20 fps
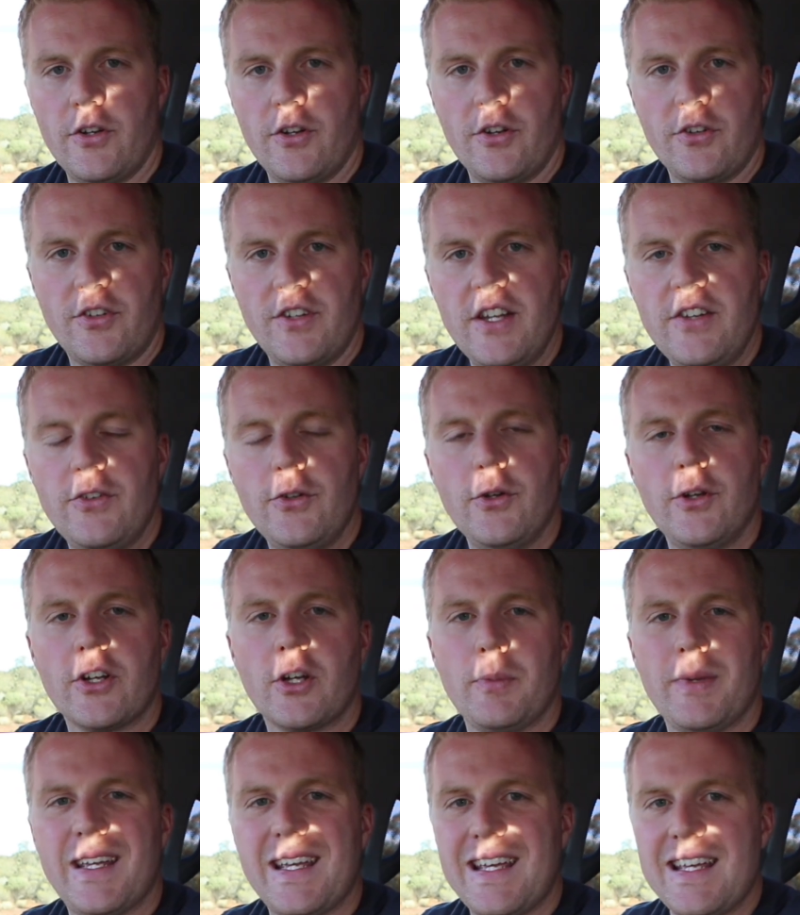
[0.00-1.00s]
So this unit
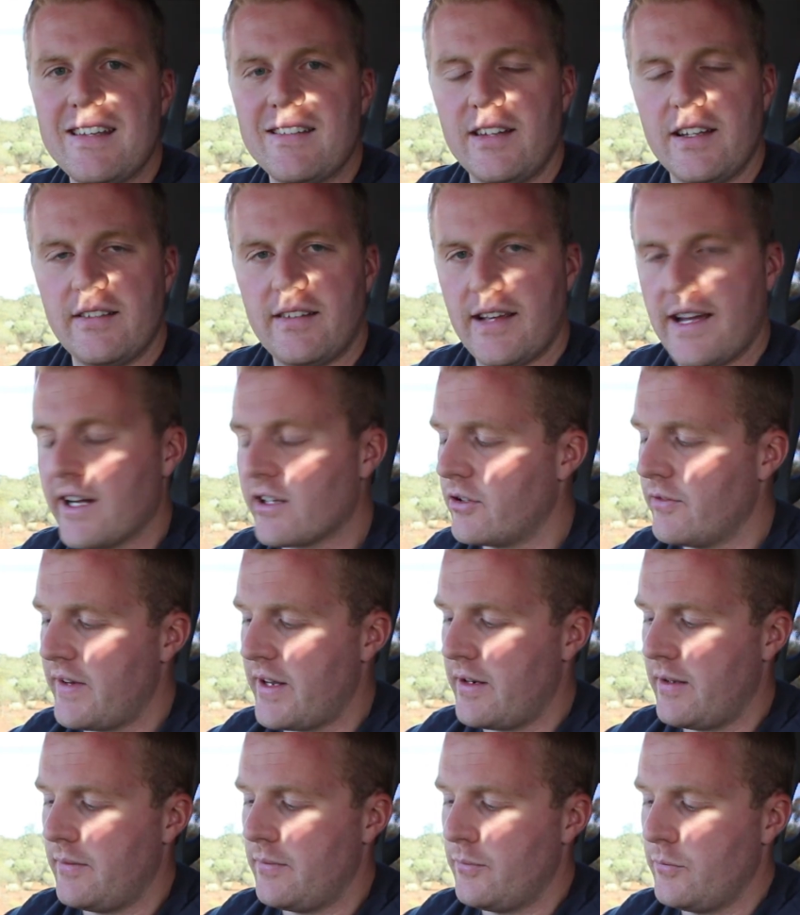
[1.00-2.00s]
can be easily
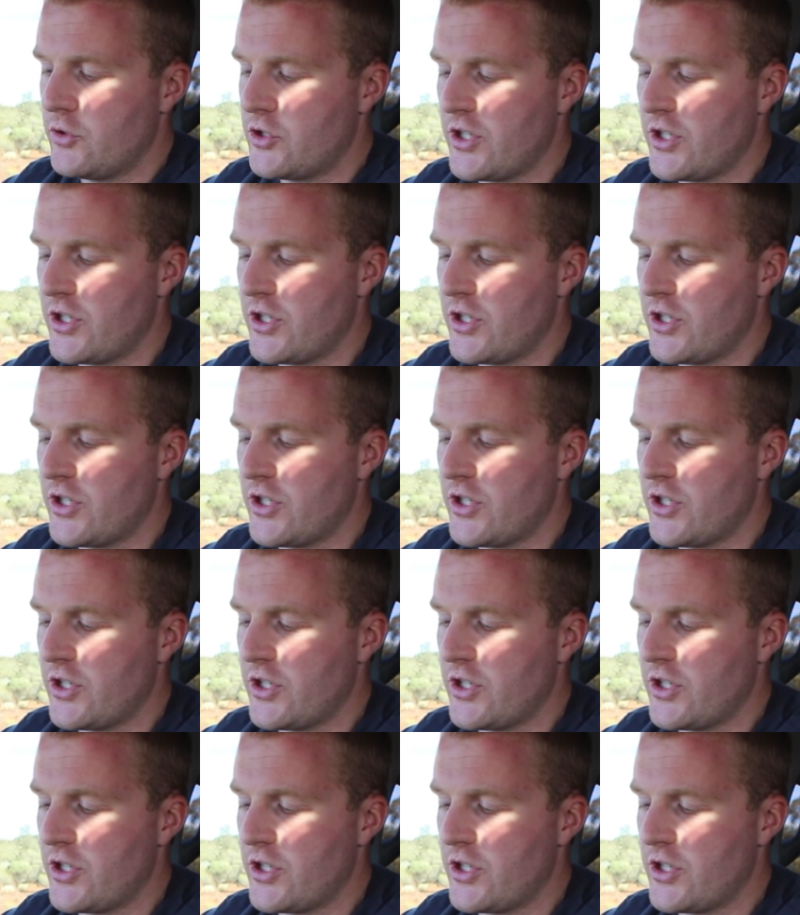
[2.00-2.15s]
deactivated